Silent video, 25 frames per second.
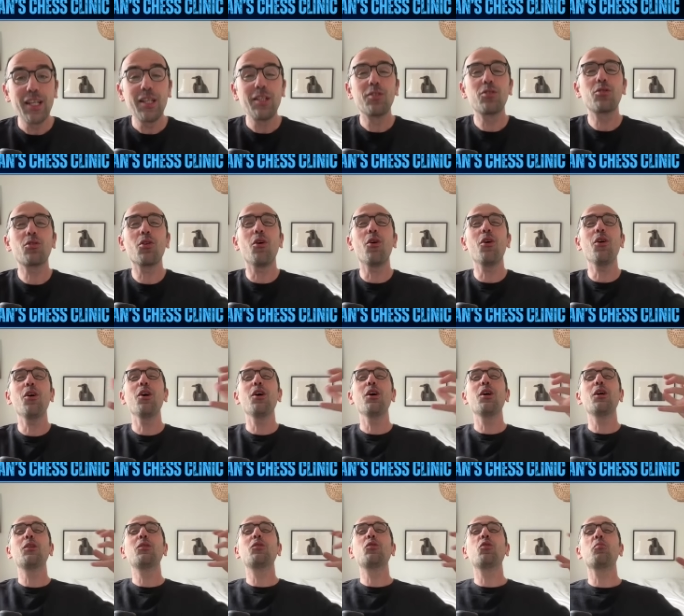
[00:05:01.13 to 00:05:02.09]
So
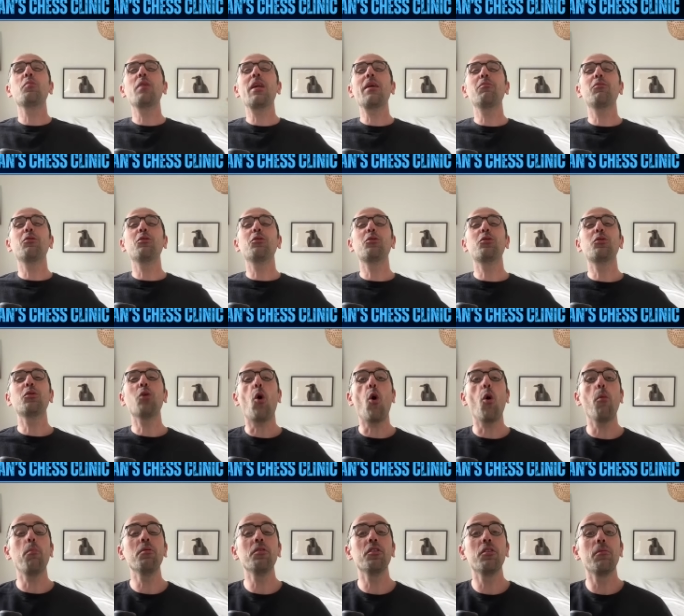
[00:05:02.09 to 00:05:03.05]
to be able to
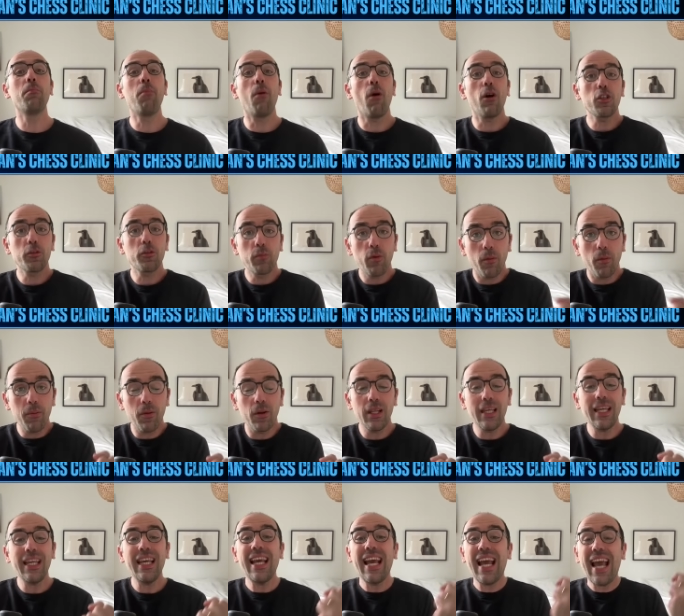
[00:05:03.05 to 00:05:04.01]
open the box
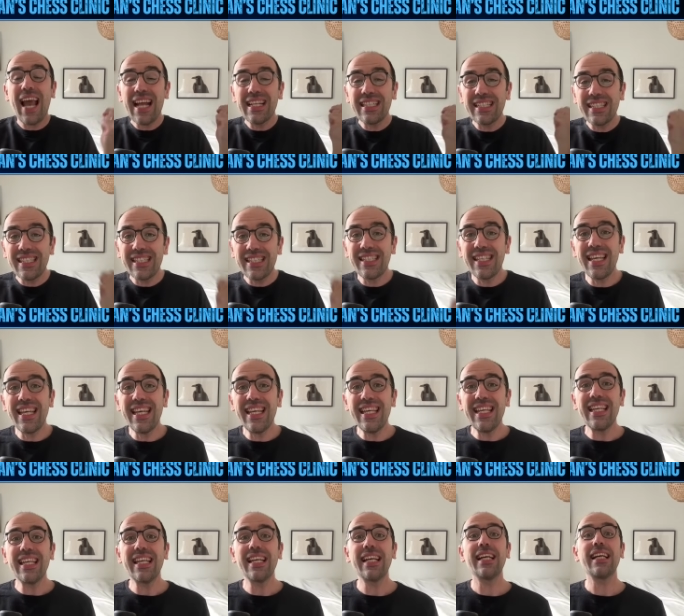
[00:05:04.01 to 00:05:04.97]
properly and
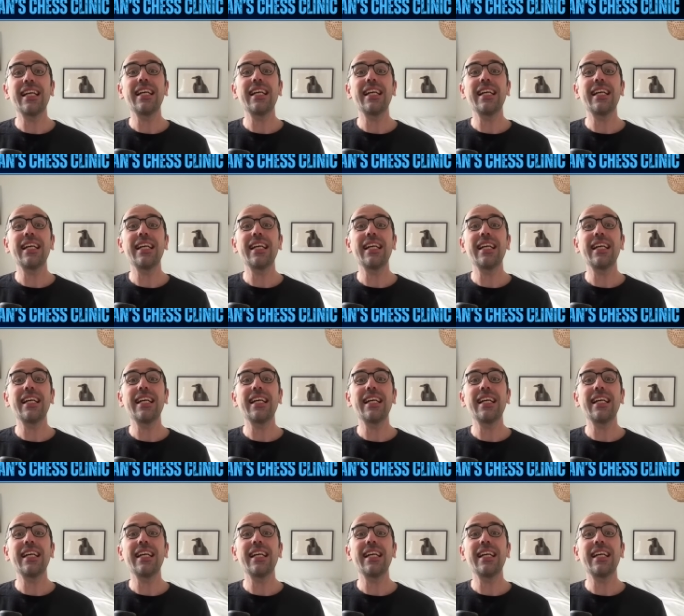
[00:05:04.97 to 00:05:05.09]
see